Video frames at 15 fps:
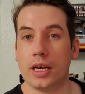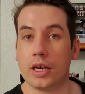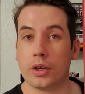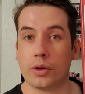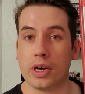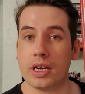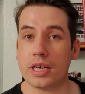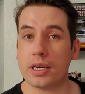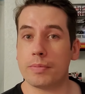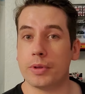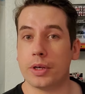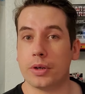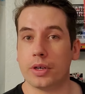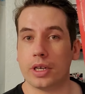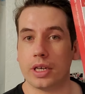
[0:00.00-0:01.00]
Great game,
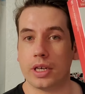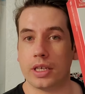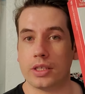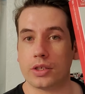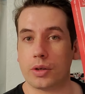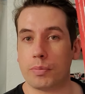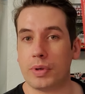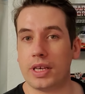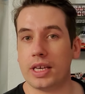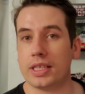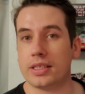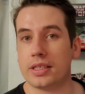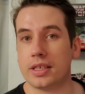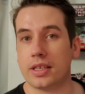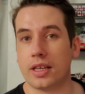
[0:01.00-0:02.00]
though. Uh, it's on
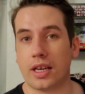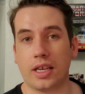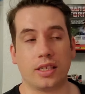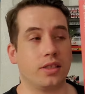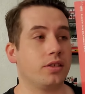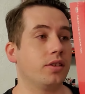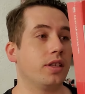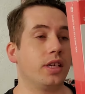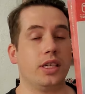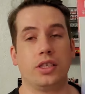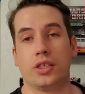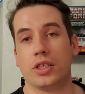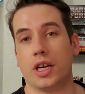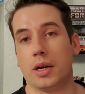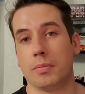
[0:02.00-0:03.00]
PSN, I guess it's on the
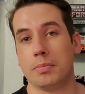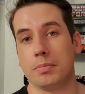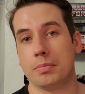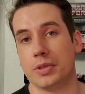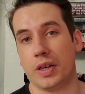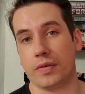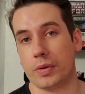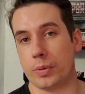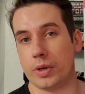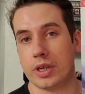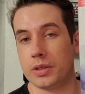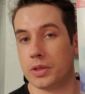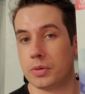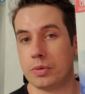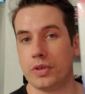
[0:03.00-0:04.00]
eShop, it's everywhere.
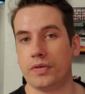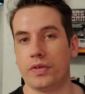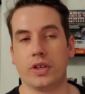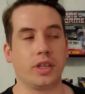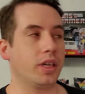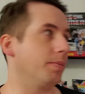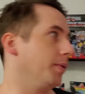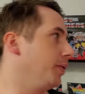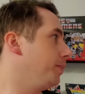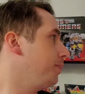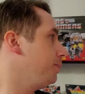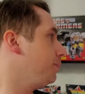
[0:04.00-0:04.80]
It's a really fun game, though.